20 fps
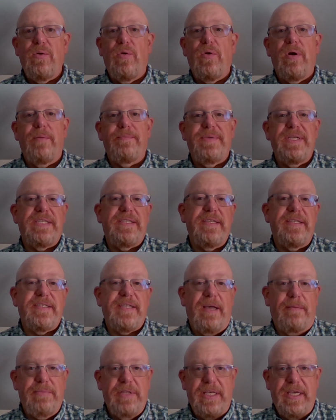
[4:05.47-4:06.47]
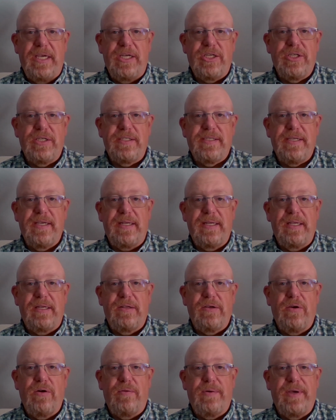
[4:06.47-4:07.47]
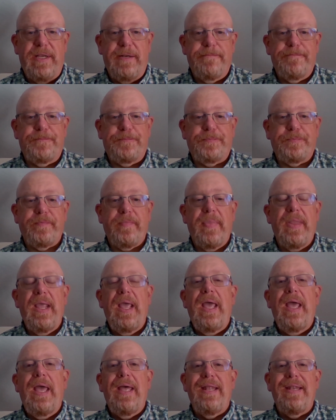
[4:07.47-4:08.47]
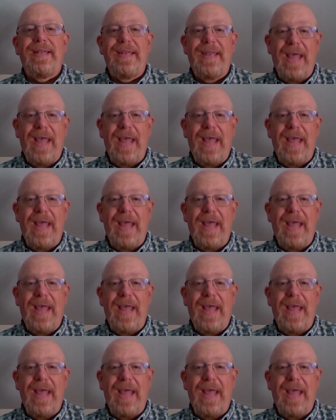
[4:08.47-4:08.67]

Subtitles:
or business obligations that need to go in.